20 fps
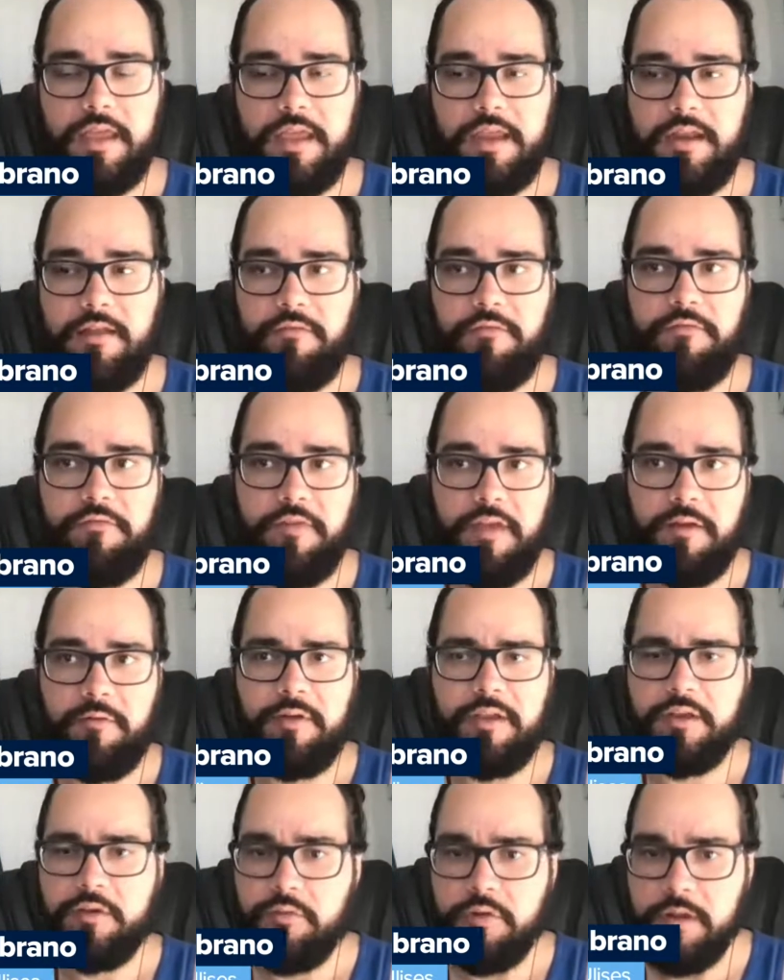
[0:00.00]
in a
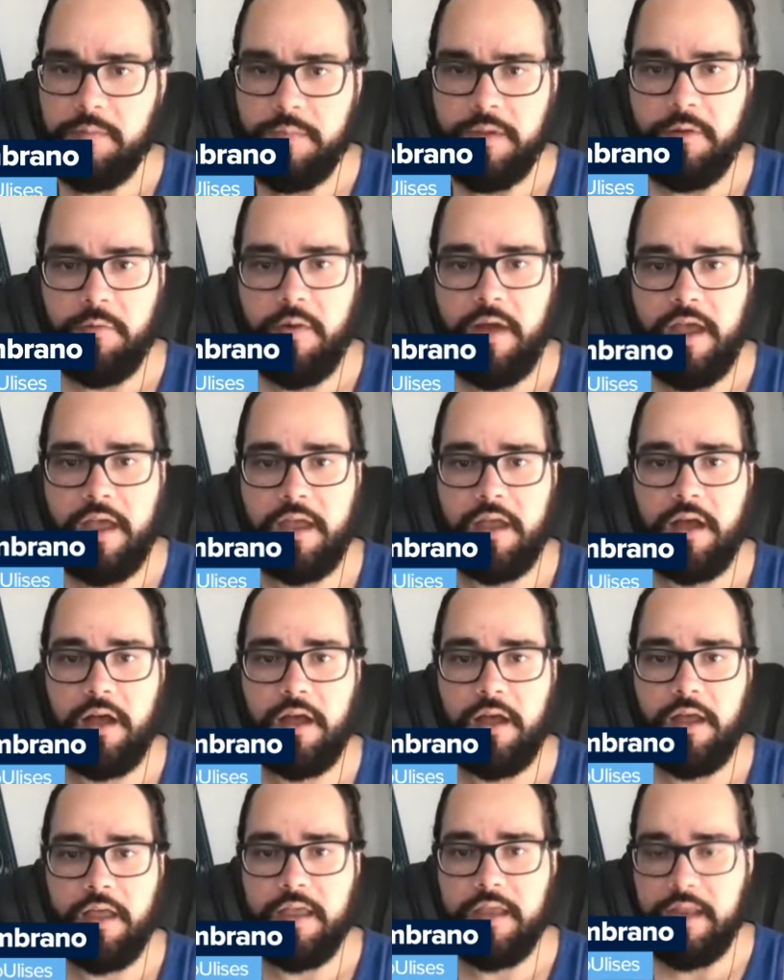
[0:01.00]
very creepy way
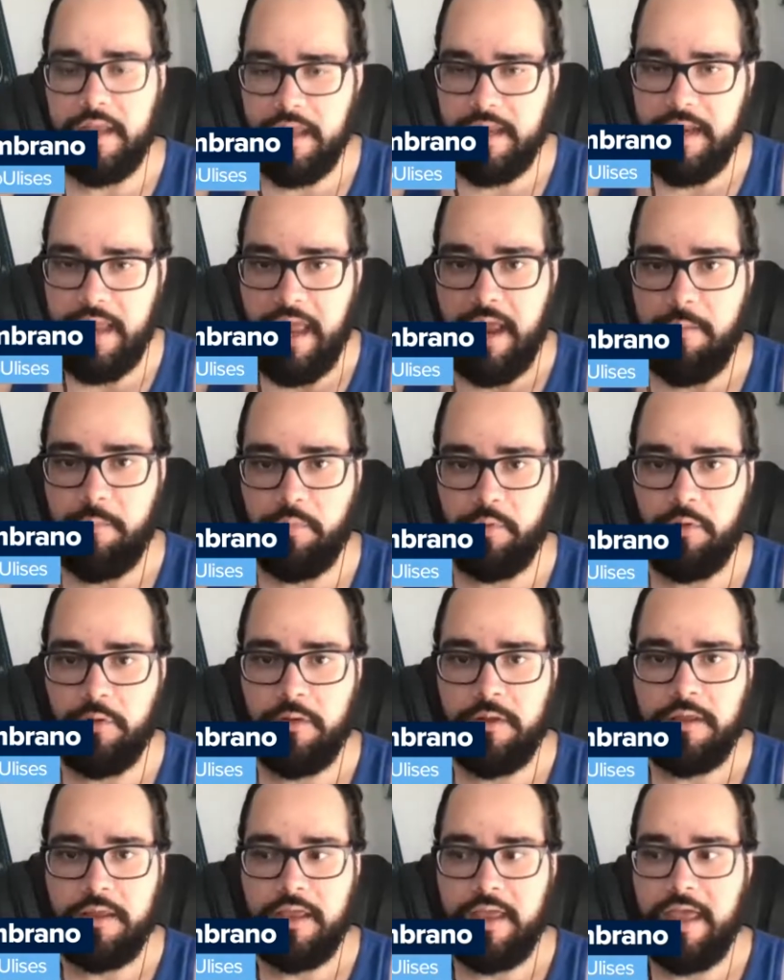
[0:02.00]
in
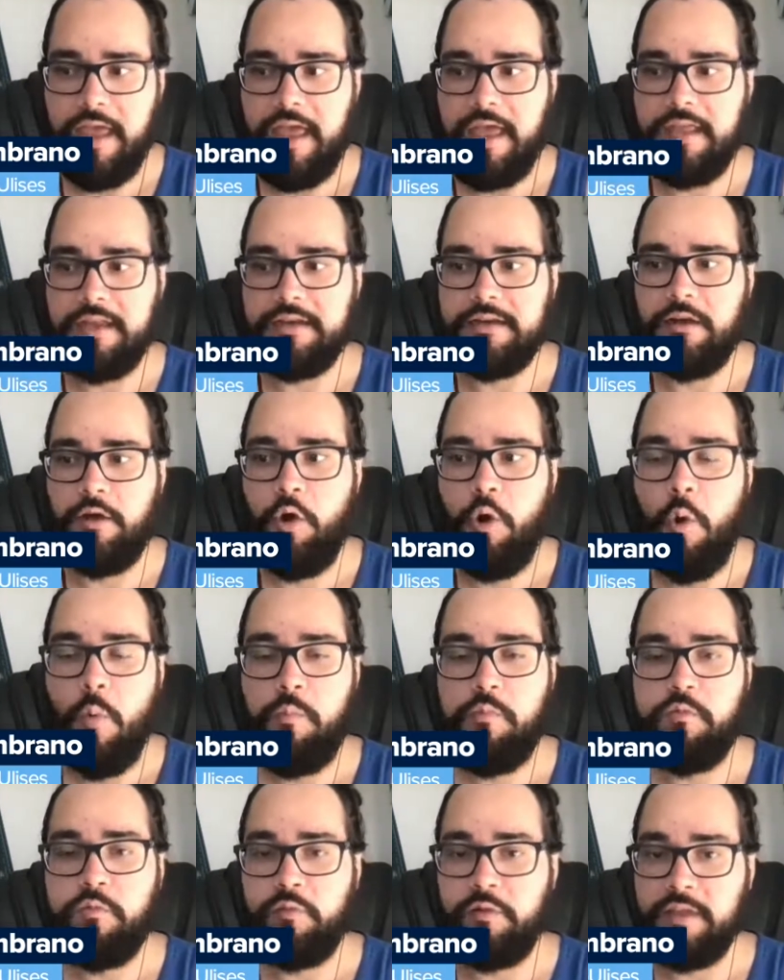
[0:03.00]
April. And
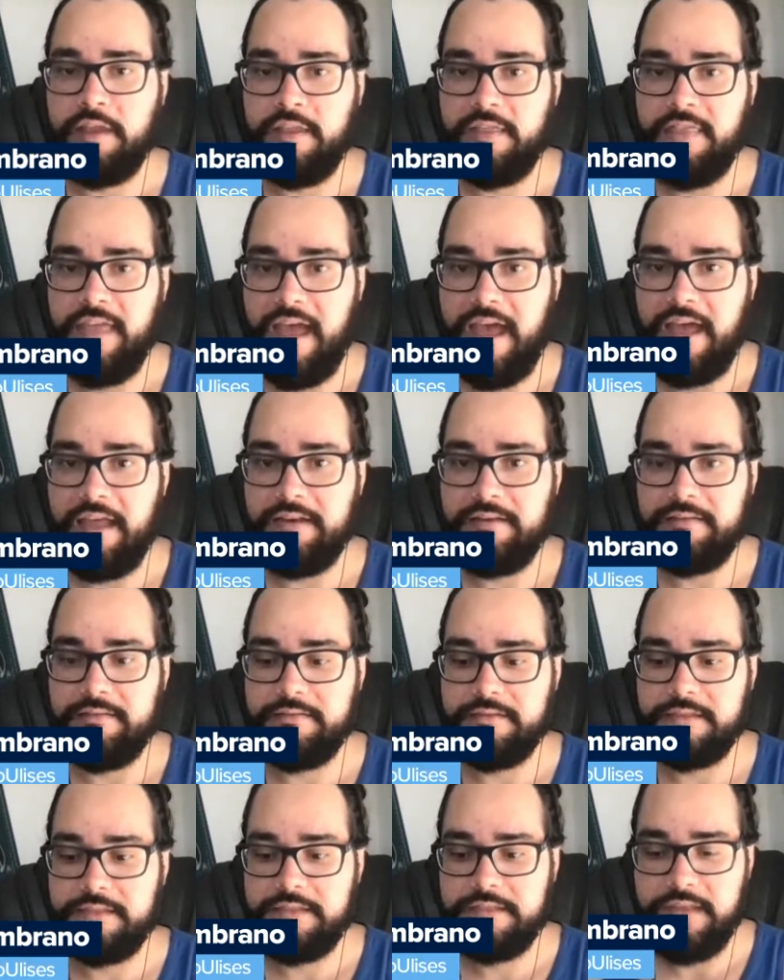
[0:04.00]
hopefully that
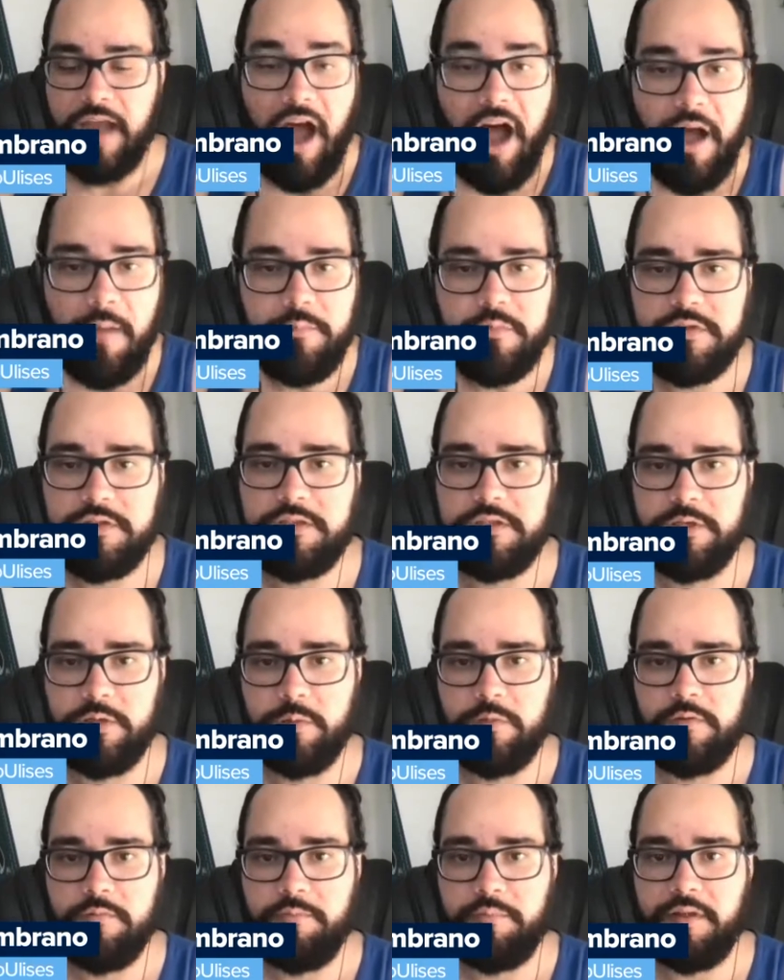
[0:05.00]
stops
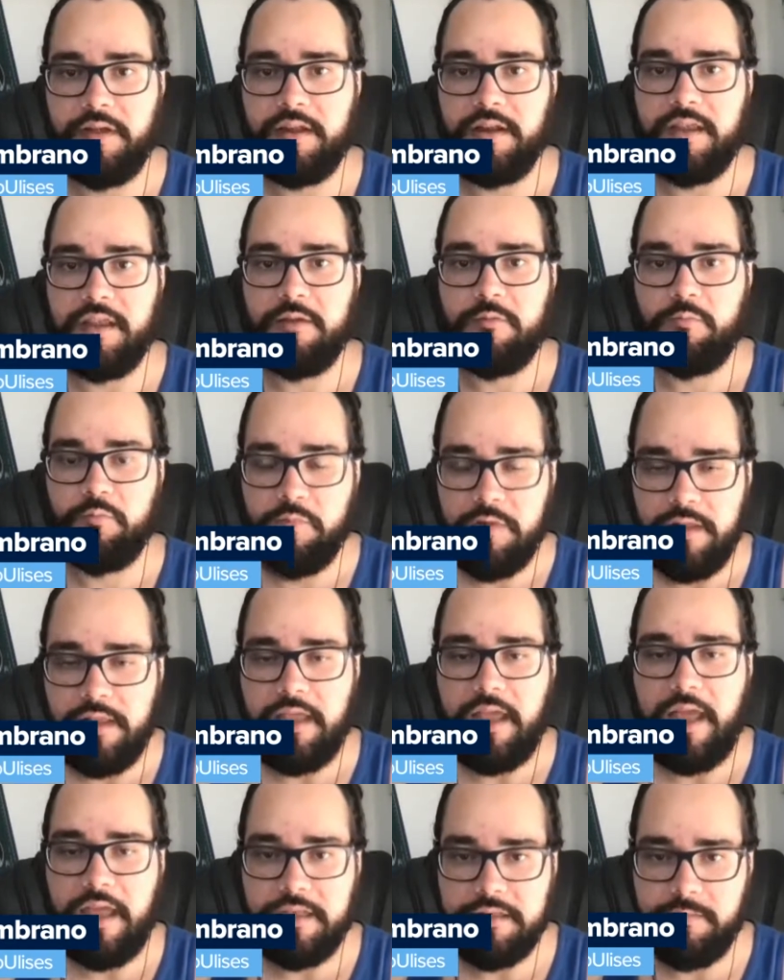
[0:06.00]
soon, but it
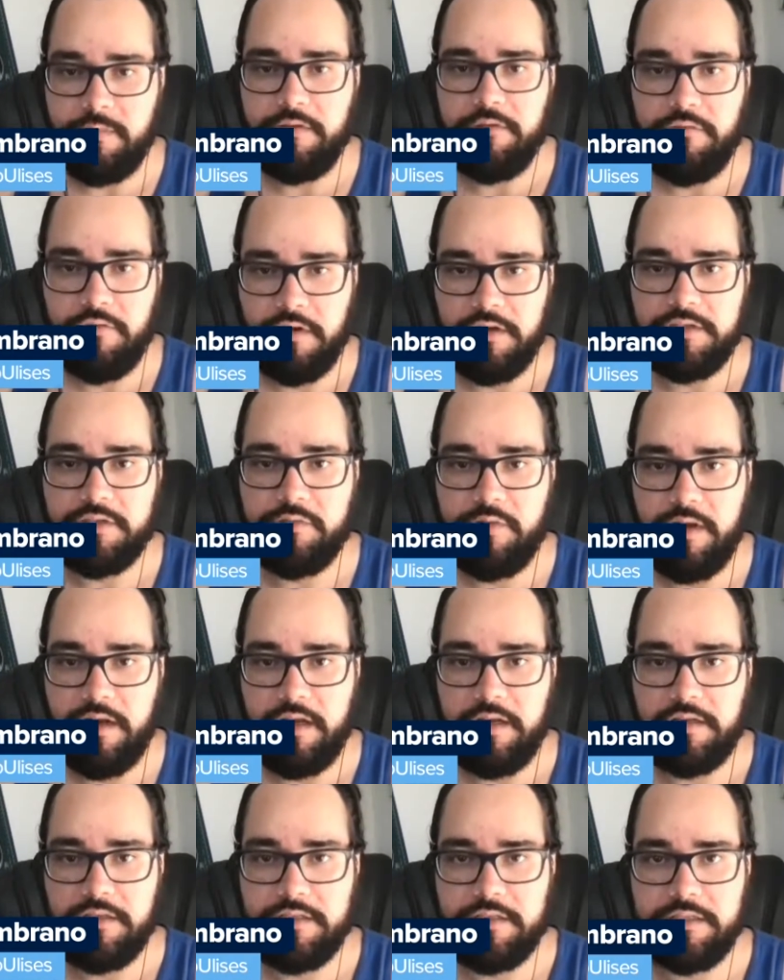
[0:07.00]
really has been
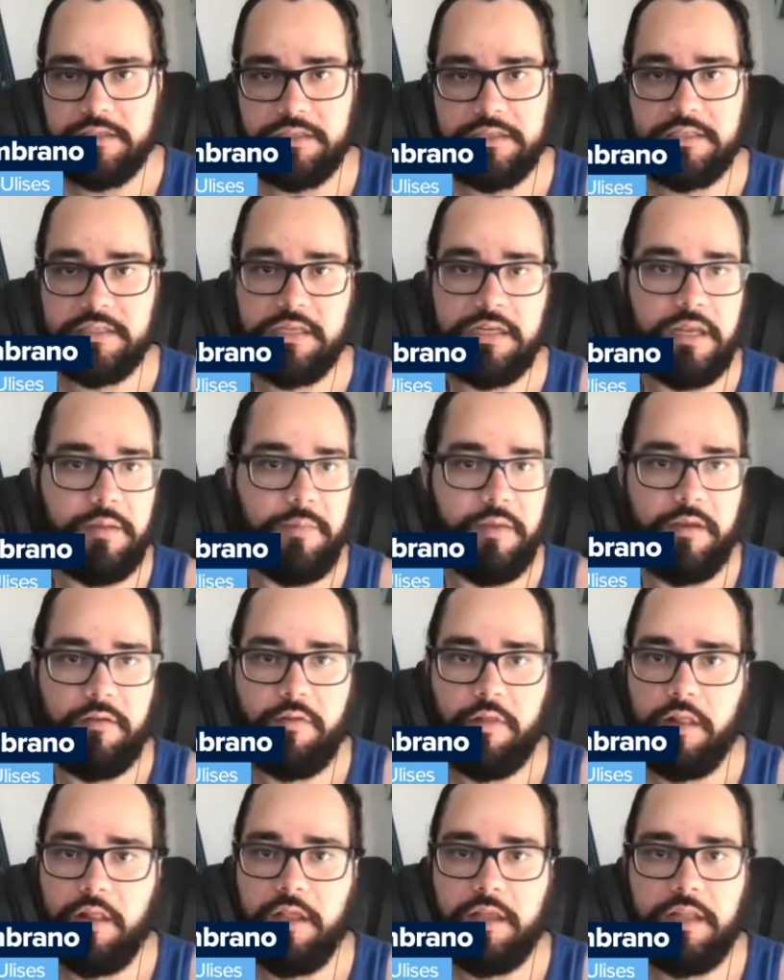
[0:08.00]
frustrating to see. I
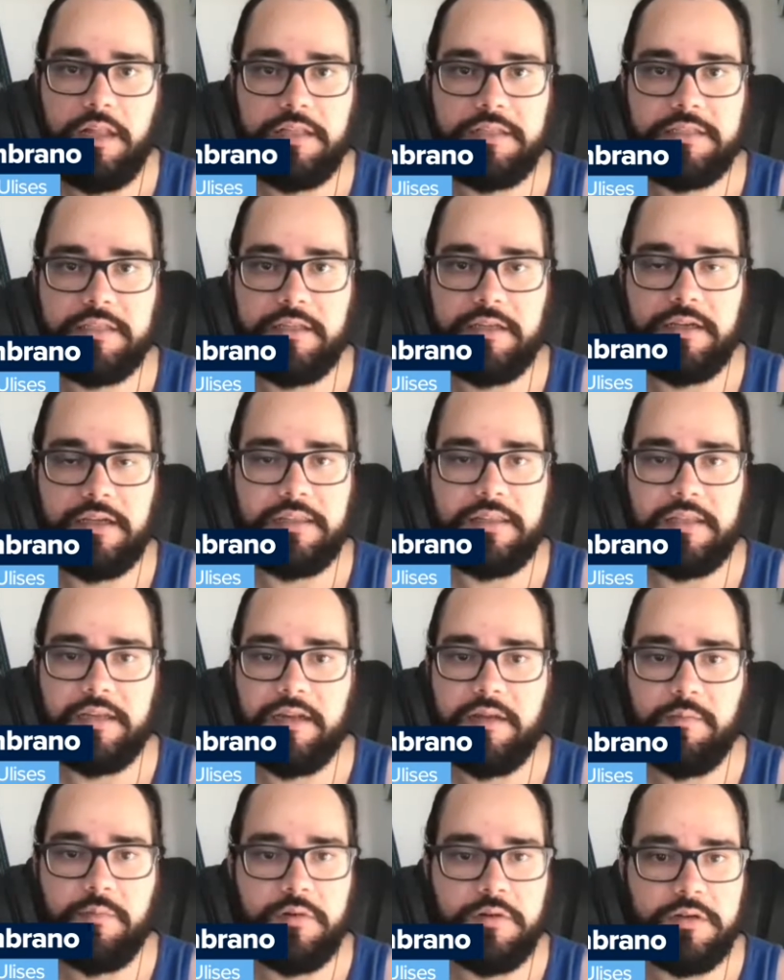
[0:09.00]
mean, let's look at the
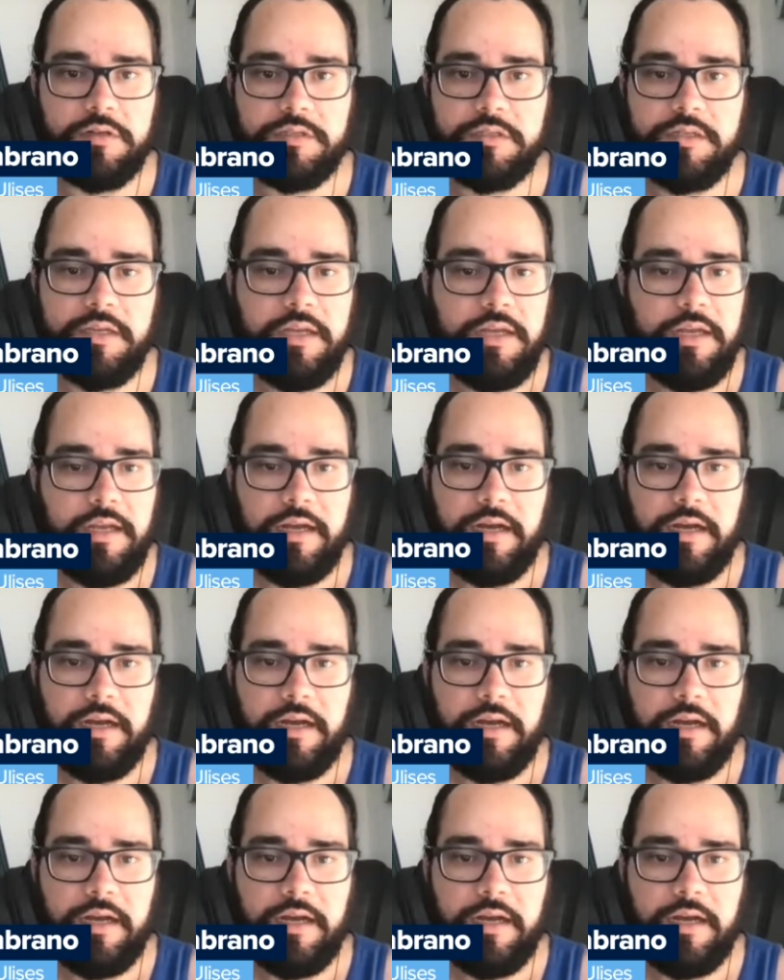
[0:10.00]
numbers